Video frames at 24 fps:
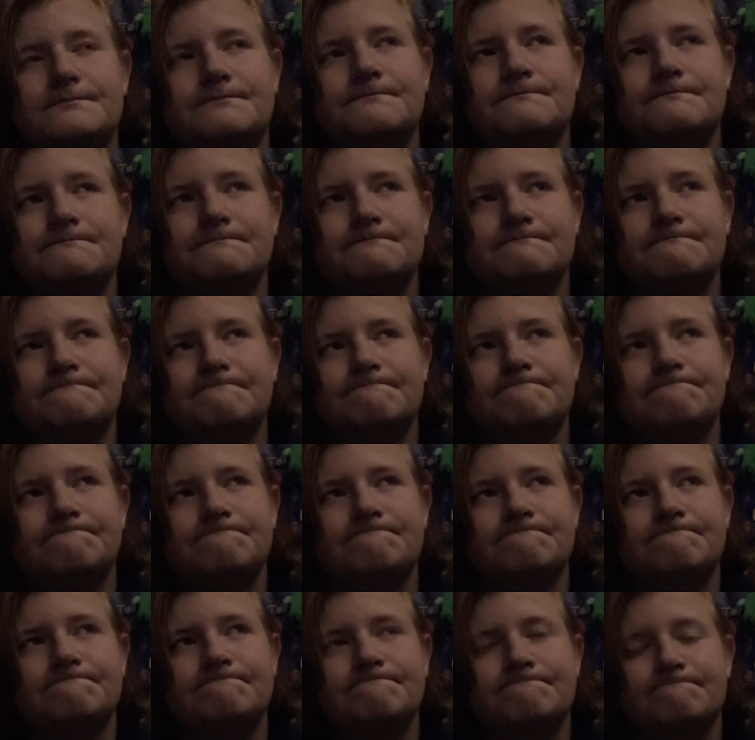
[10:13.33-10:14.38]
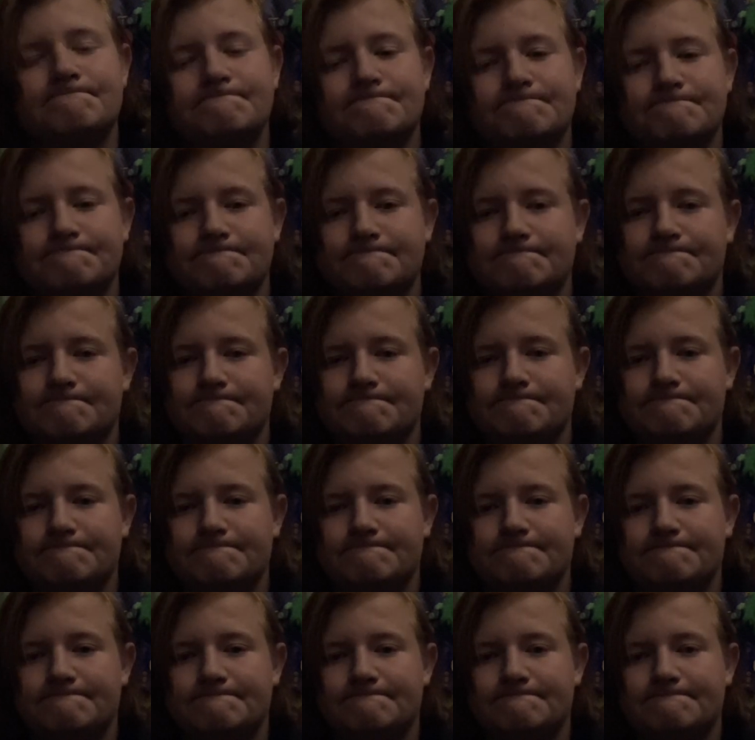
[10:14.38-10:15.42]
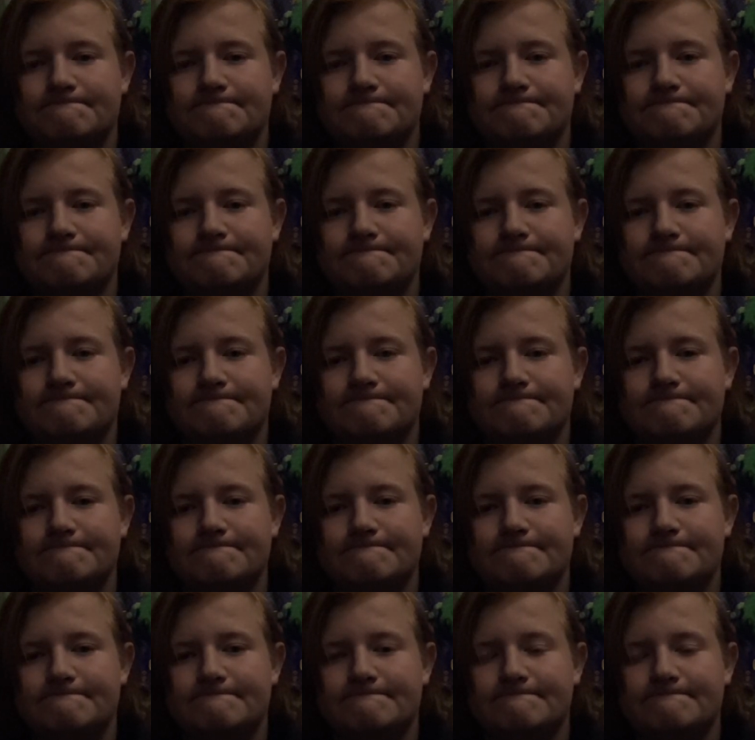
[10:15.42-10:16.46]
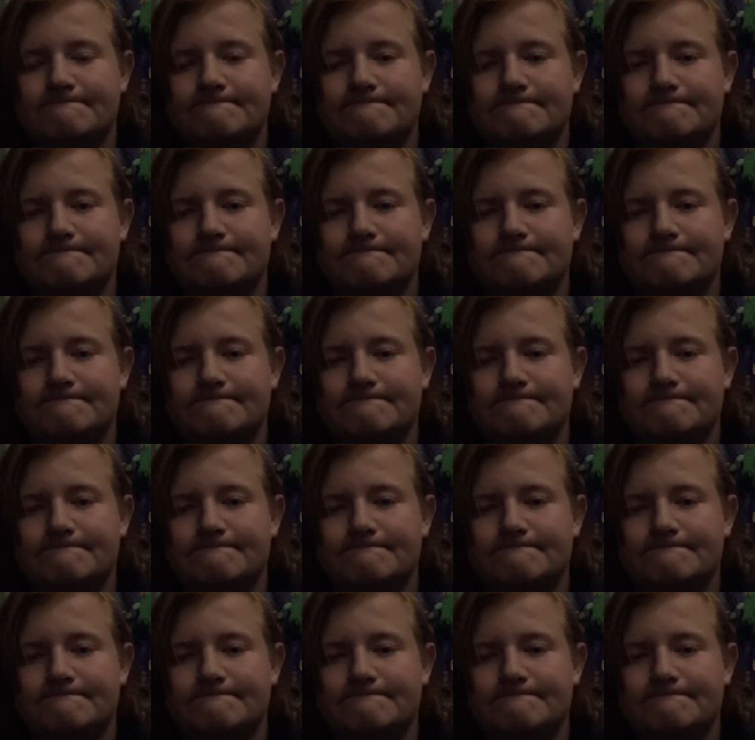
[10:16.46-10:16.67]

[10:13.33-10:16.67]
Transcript: (silence)